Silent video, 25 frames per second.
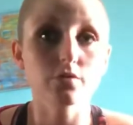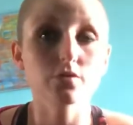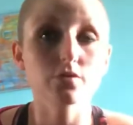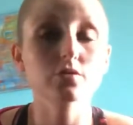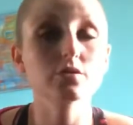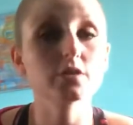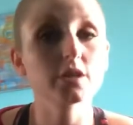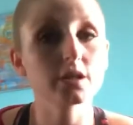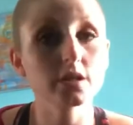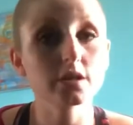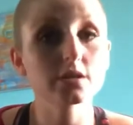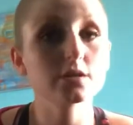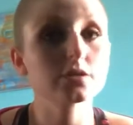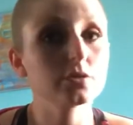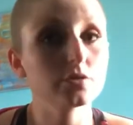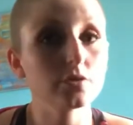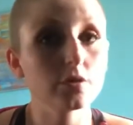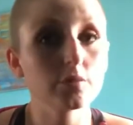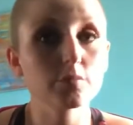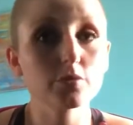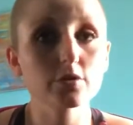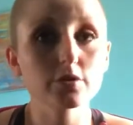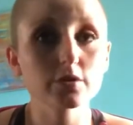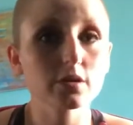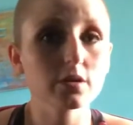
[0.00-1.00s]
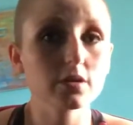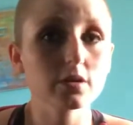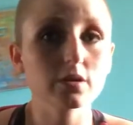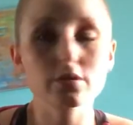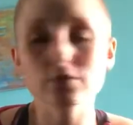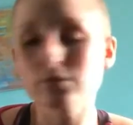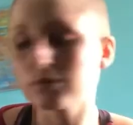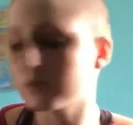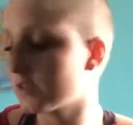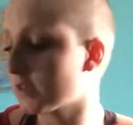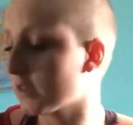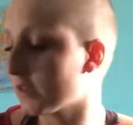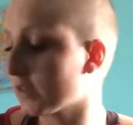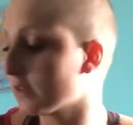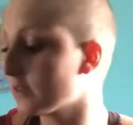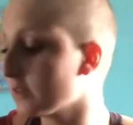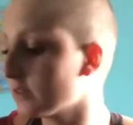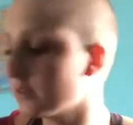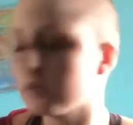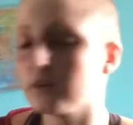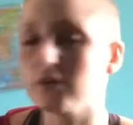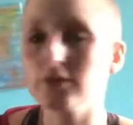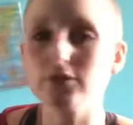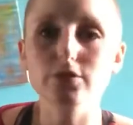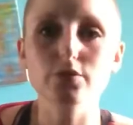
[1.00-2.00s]
Take it to your own body, like I always say. You know,
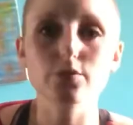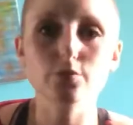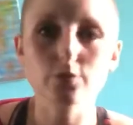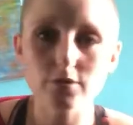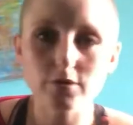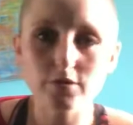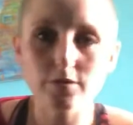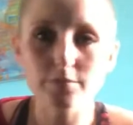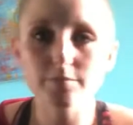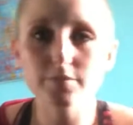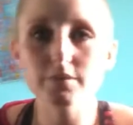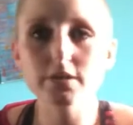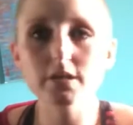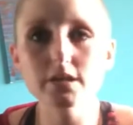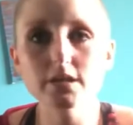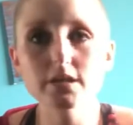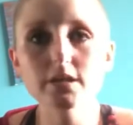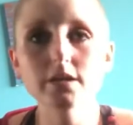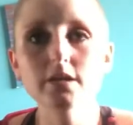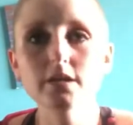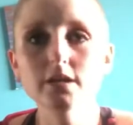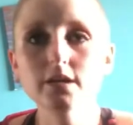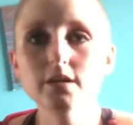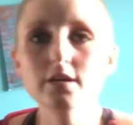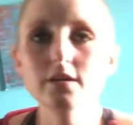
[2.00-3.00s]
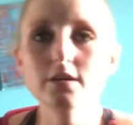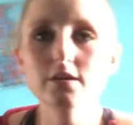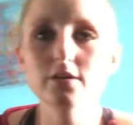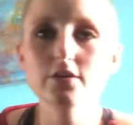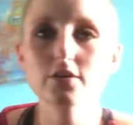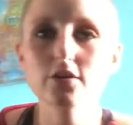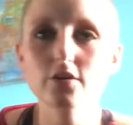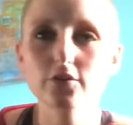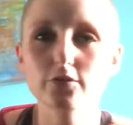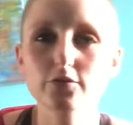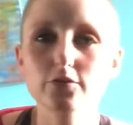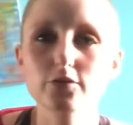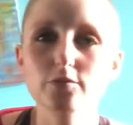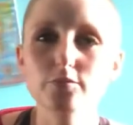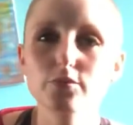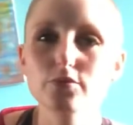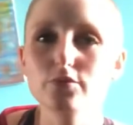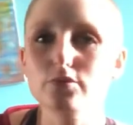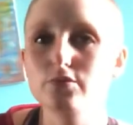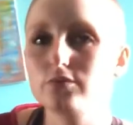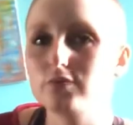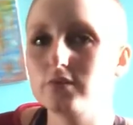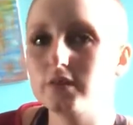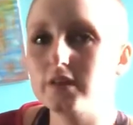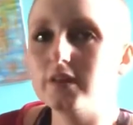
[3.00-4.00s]
you want to be
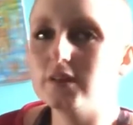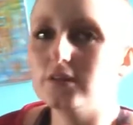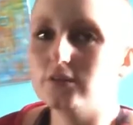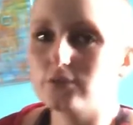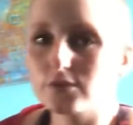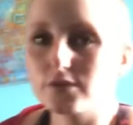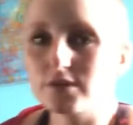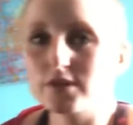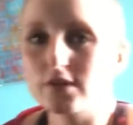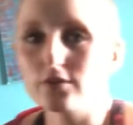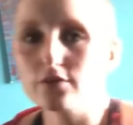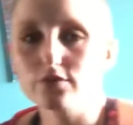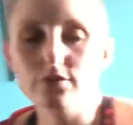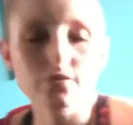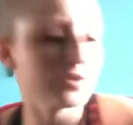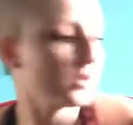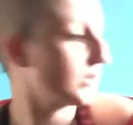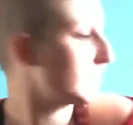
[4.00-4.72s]
comfortable in yourself.